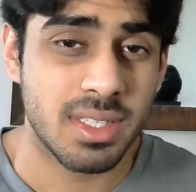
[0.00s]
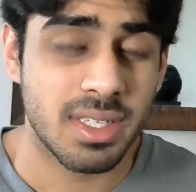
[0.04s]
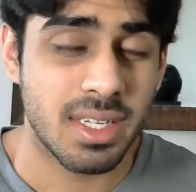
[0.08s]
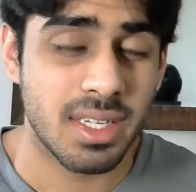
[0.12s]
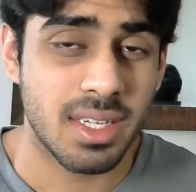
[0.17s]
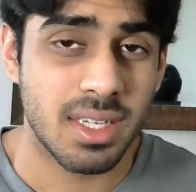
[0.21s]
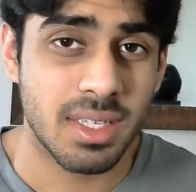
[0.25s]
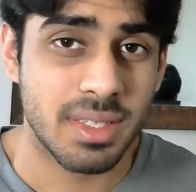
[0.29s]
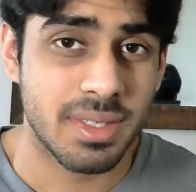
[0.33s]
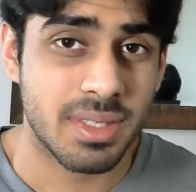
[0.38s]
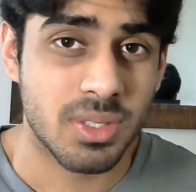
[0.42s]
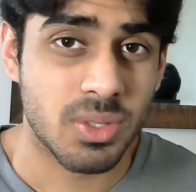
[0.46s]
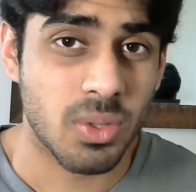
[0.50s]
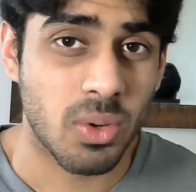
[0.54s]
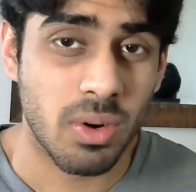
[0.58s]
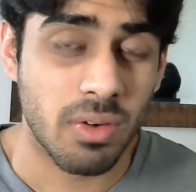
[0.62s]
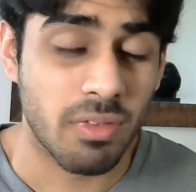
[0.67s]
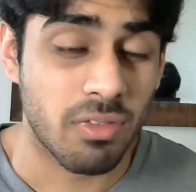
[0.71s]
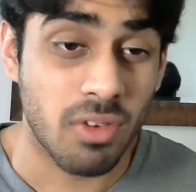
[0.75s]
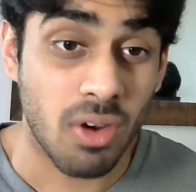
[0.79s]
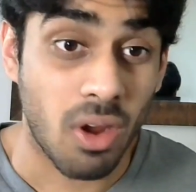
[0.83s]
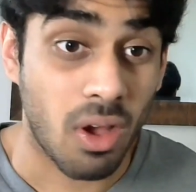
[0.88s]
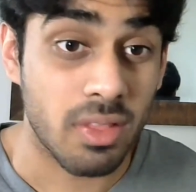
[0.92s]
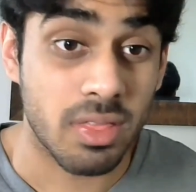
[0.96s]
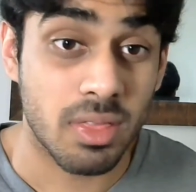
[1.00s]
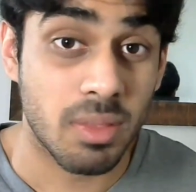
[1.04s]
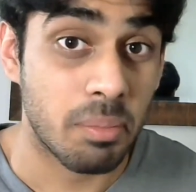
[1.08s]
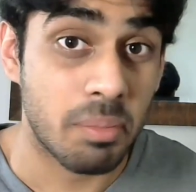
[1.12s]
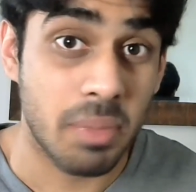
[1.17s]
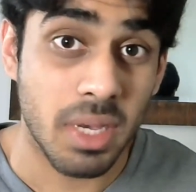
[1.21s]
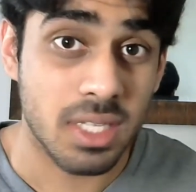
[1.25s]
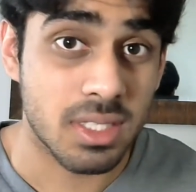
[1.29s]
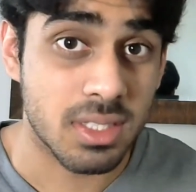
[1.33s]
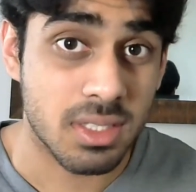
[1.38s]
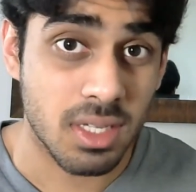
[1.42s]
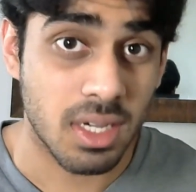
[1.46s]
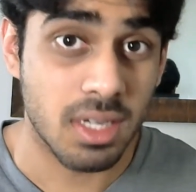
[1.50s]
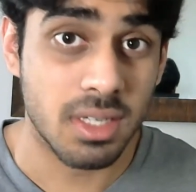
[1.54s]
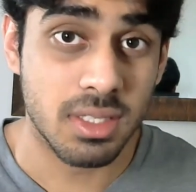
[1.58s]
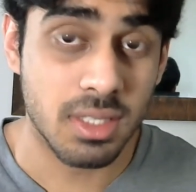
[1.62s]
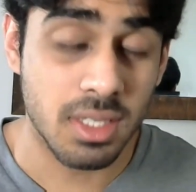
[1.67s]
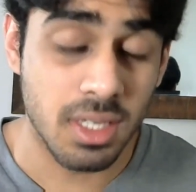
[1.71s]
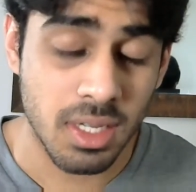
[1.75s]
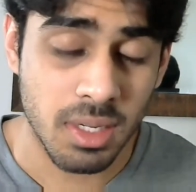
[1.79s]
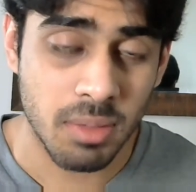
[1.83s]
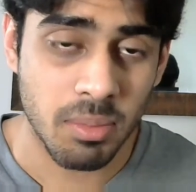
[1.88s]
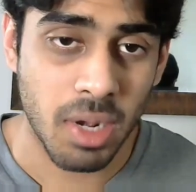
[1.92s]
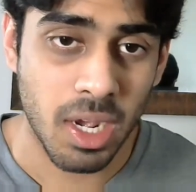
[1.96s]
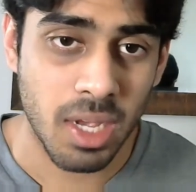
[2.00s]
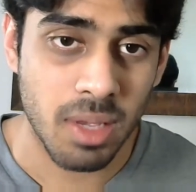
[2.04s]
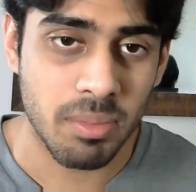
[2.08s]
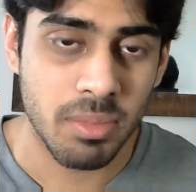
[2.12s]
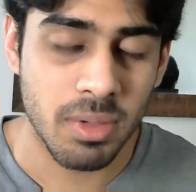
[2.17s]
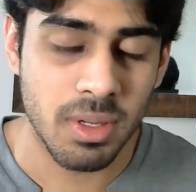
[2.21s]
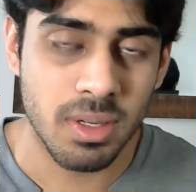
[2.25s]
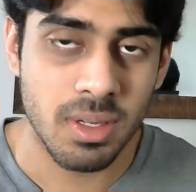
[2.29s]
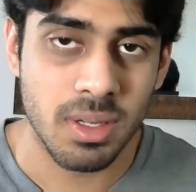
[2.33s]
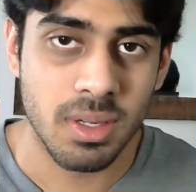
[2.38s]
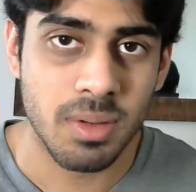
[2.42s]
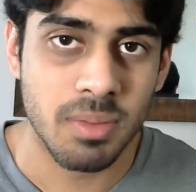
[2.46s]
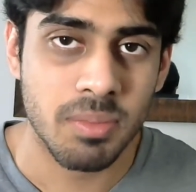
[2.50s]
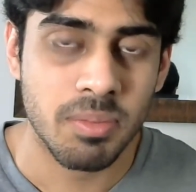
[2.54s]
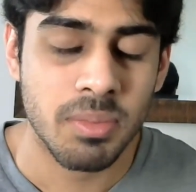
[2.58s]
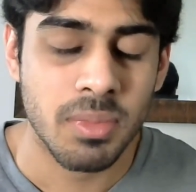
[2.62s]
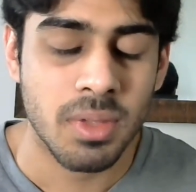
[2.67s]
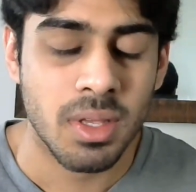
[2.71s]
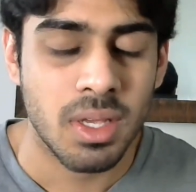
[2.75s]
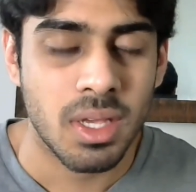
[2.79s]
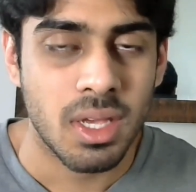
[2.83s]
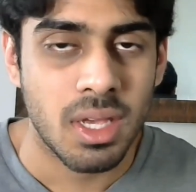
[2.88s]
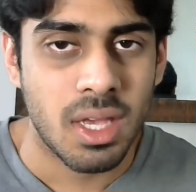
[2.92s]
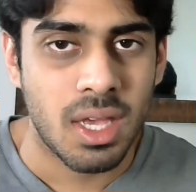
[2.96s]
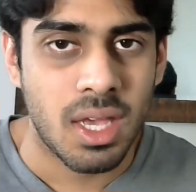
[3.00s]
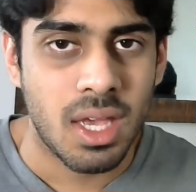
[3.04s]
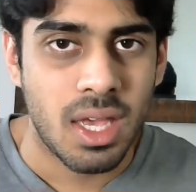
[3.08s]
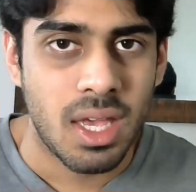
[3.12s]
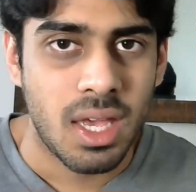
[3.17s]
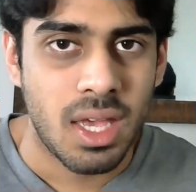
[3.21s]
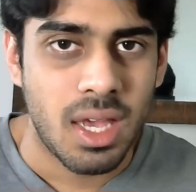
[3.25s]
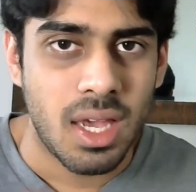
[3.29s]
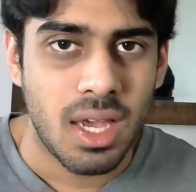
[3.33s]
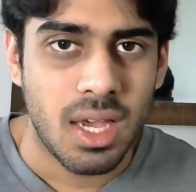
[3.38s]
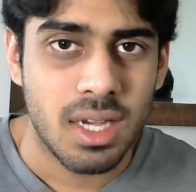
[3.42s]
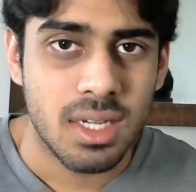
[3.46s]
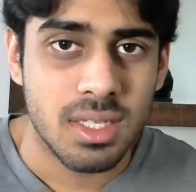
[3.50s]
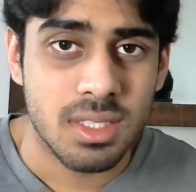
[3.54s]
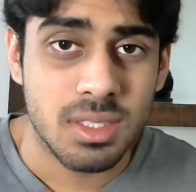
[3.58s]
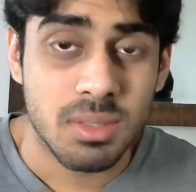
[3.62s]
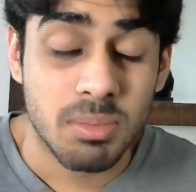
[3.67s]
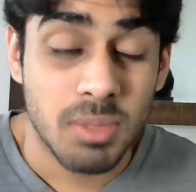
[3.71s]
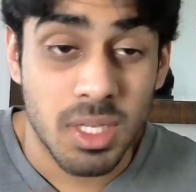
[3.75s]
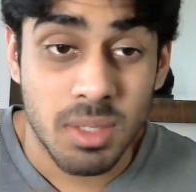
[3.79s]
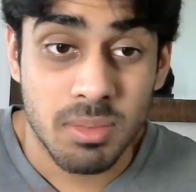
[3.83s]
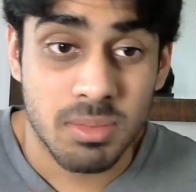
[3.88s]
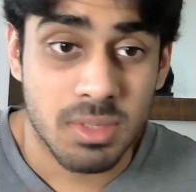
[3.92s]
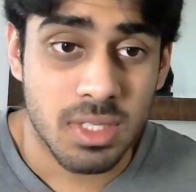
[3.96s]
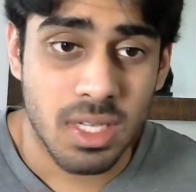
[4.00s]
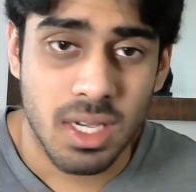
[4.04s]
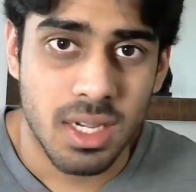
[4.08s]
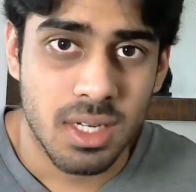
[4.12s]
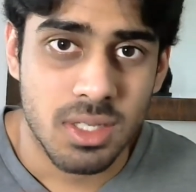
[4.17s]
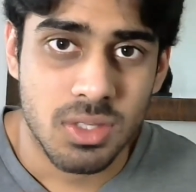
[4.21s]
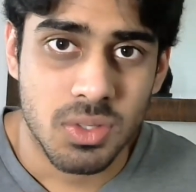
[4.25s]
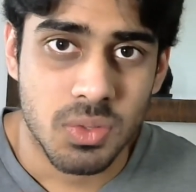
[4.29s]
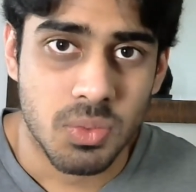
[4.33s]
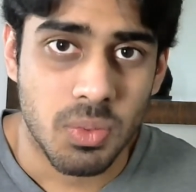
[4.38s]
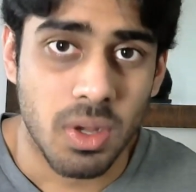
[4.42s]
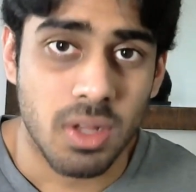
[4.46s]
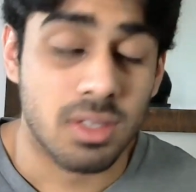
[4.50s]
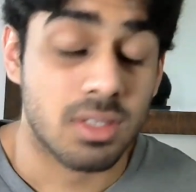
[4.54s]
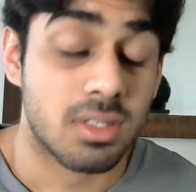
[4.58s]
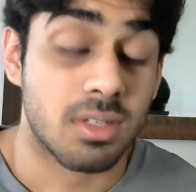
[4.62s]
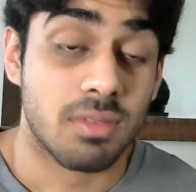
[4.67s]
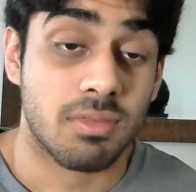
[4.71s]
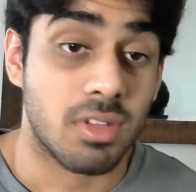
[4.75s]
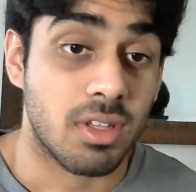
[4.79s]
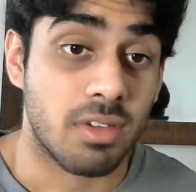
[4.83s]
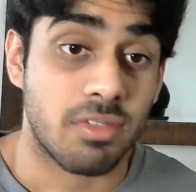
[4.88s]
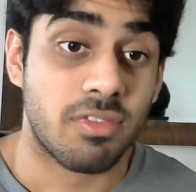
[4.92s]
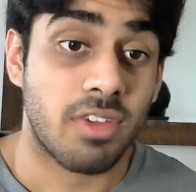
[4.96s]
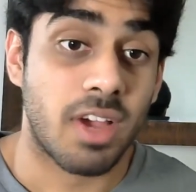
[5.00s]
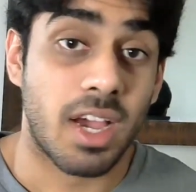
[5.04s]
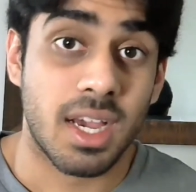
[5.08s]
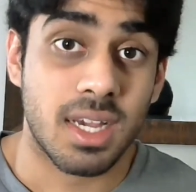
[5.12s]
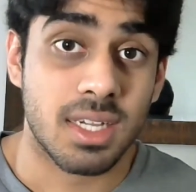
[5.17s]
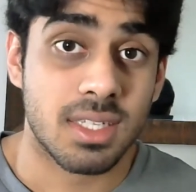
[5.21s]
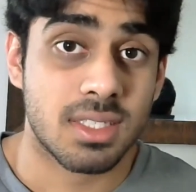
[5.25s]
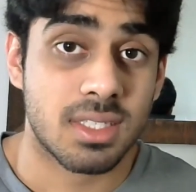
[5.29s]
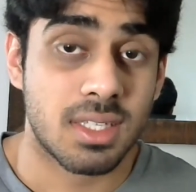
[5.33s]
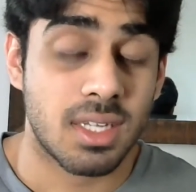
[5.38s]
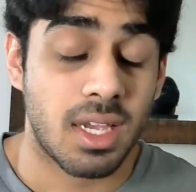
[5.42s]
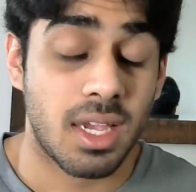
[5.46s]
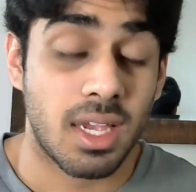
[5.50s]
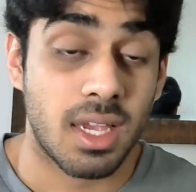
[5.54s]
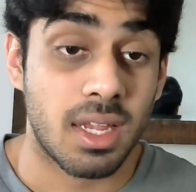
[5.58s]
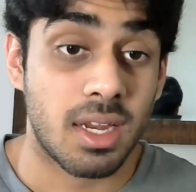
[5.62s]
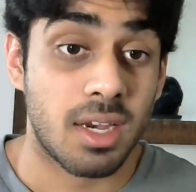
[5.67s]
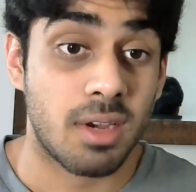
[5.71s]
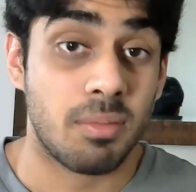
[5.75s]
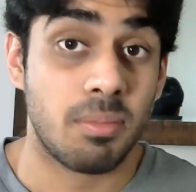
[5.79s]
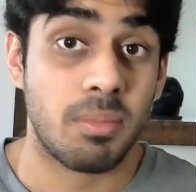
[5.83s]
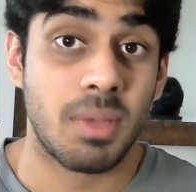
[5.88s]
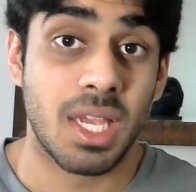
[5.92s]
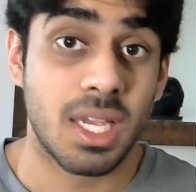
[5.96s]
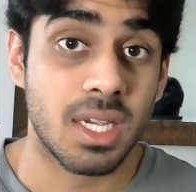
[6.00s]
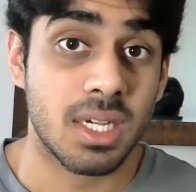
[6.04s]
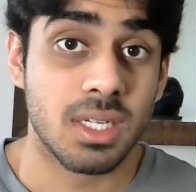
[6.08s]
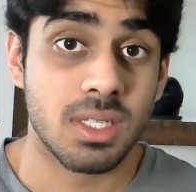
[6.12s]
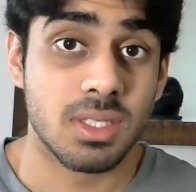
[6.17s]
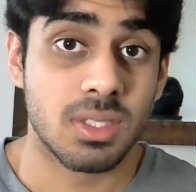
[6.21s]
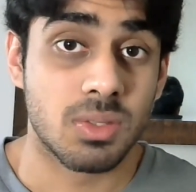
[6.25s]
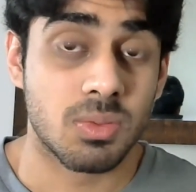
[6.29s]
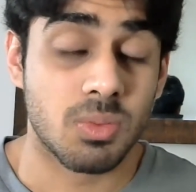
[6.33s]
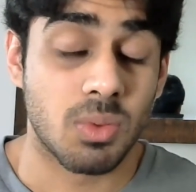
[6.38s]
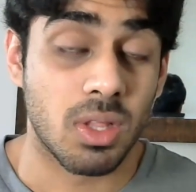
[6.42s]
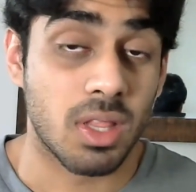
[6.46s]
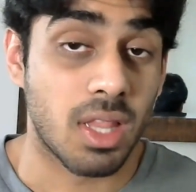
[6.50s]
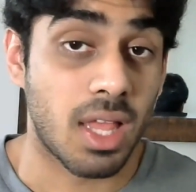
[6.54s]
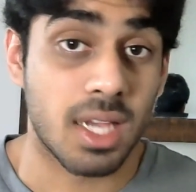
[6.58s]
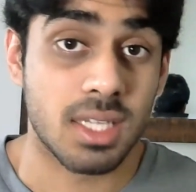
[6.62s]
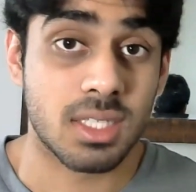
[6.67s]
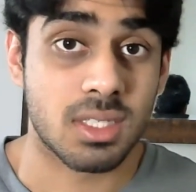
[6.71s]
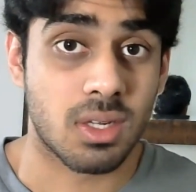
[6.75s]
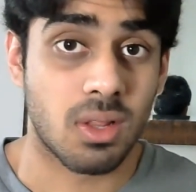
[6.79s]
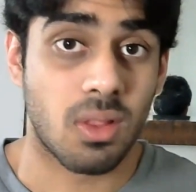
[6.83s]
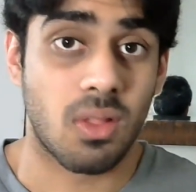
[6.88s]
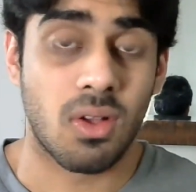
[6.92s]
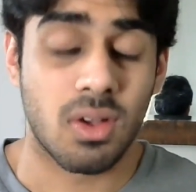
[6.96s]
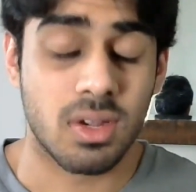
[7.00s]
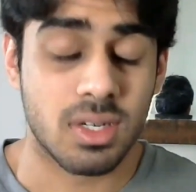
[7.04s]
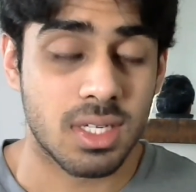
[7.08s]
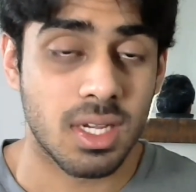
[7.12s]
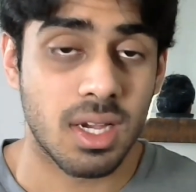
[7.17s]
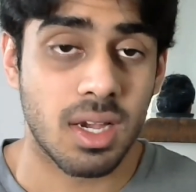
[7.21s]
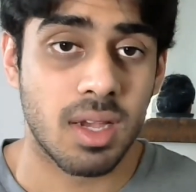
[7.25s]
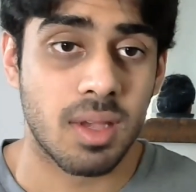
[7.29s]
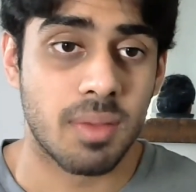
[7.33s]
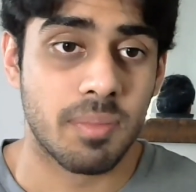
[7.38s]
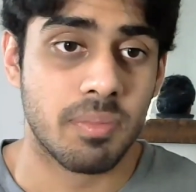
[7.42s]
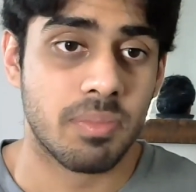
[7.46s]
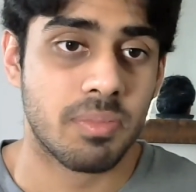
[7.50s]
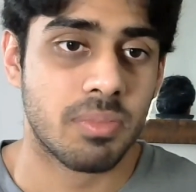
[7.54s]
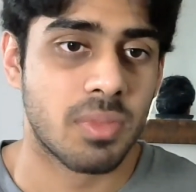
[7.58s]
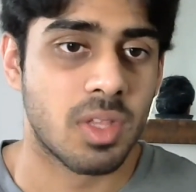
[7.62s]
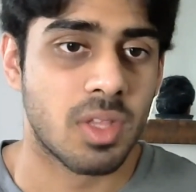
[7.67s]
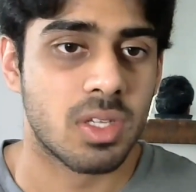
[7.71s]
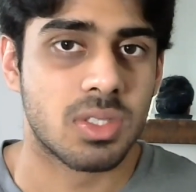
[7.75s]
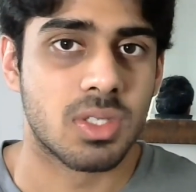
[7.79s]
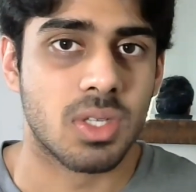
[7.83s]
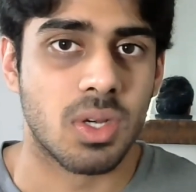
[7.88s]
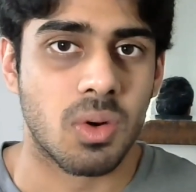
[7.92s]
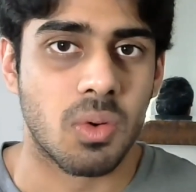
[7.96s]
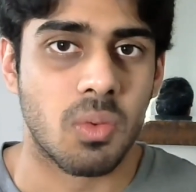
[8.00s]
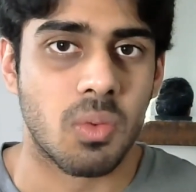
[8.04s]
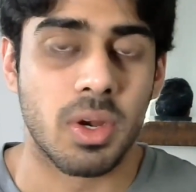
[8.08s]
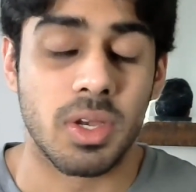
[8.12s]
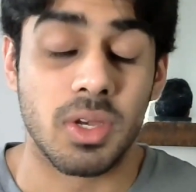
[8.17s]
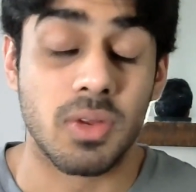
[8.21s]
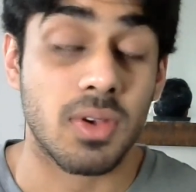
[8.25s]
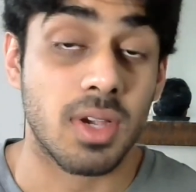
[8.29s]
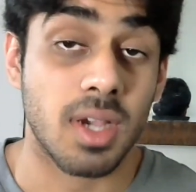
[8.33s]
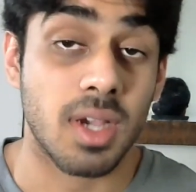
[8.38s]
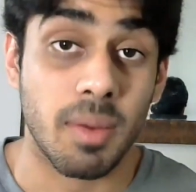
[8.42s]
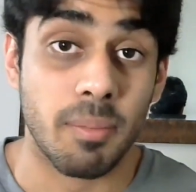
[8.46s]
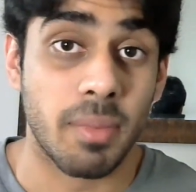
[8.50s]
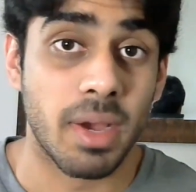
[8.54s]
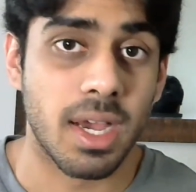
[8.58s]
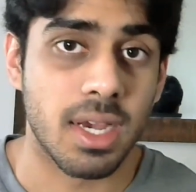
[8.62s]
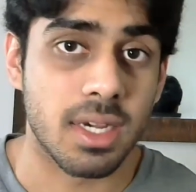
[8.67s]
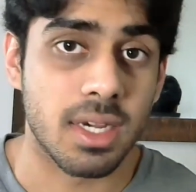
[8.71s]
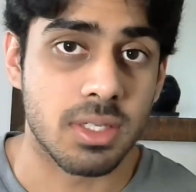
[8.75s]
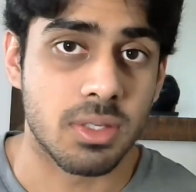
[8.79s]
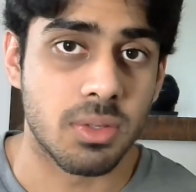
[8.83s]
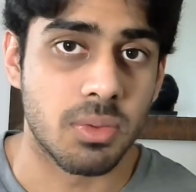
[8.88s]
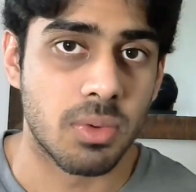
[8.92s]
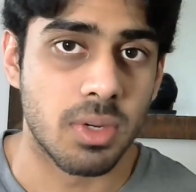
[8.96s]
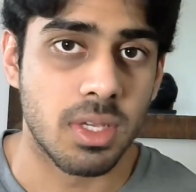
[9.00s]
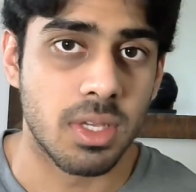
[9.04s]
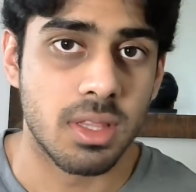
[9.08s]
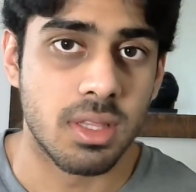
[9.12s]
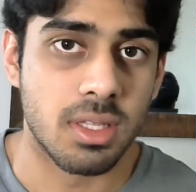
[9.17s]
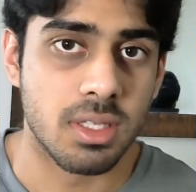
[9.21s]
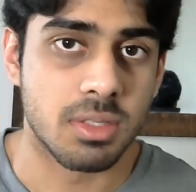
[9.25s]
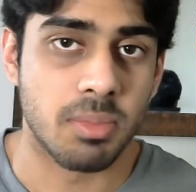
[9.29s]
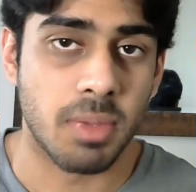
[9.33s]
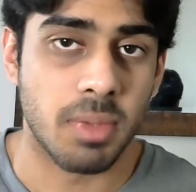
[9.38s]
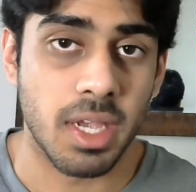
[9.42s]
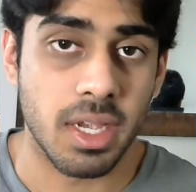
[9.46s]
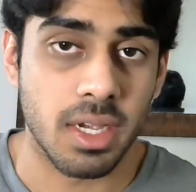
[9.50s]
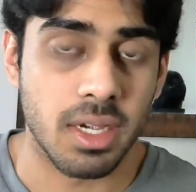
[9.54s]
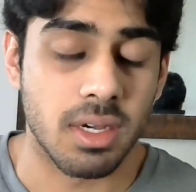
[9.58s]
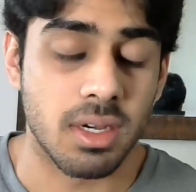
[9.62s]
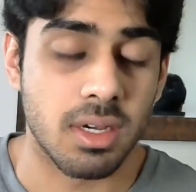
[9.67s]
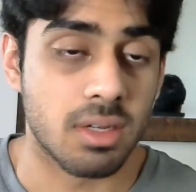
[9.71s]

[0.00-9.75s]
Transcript: is sort of not the best idea in my opinion, as memes age relatively fast and mangas will last a long time. So when you come back to read this manga